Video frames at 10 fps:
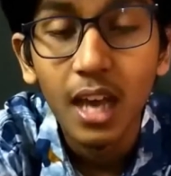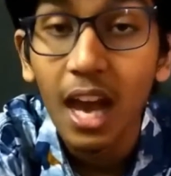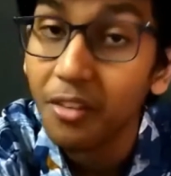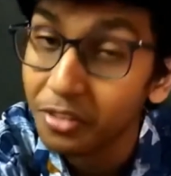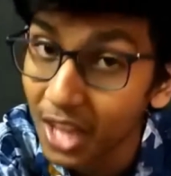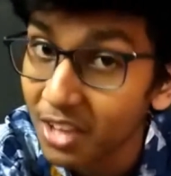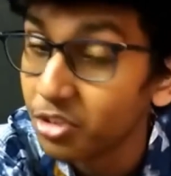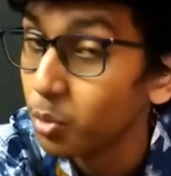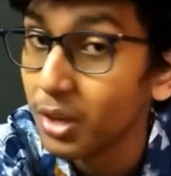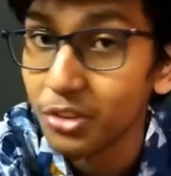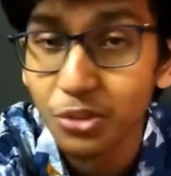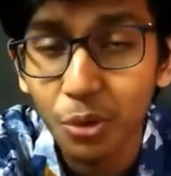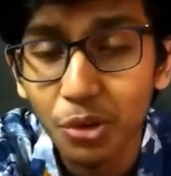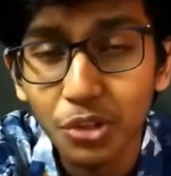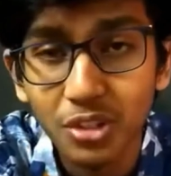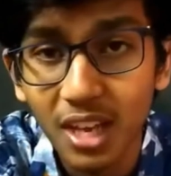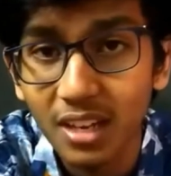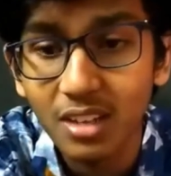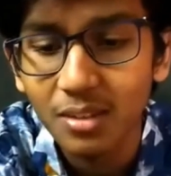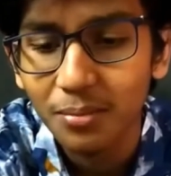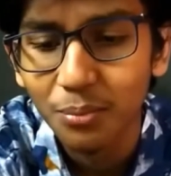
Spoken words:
And that's where the story should end.